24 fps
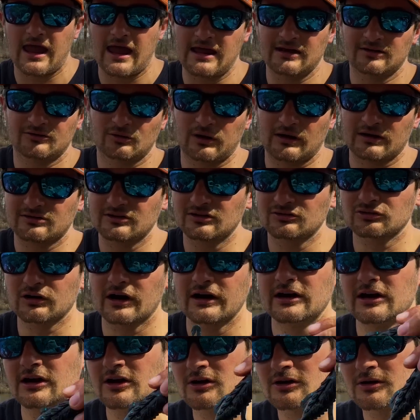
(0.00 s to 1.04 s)
and so like this right
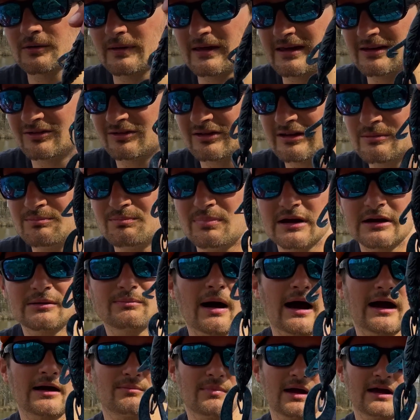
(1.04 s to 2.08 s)
here is the Big
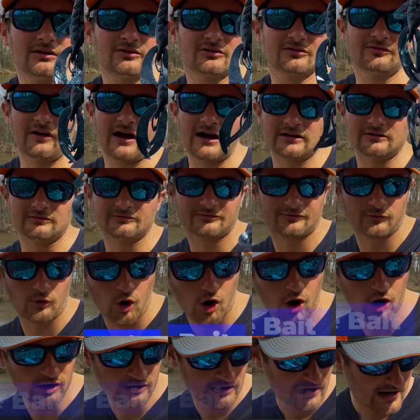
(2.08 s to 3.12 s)
Bite Baits Fighting
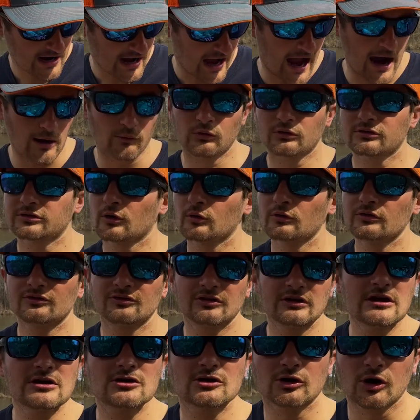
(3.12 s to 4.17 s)
Frog. I will throw the
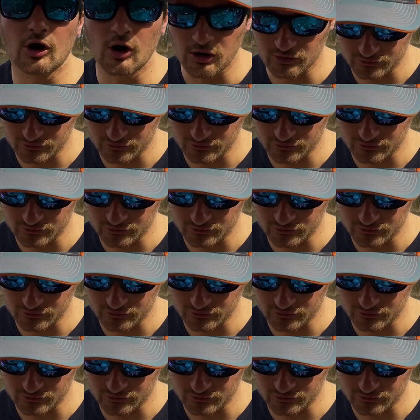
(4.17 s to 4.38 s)
Z-Craw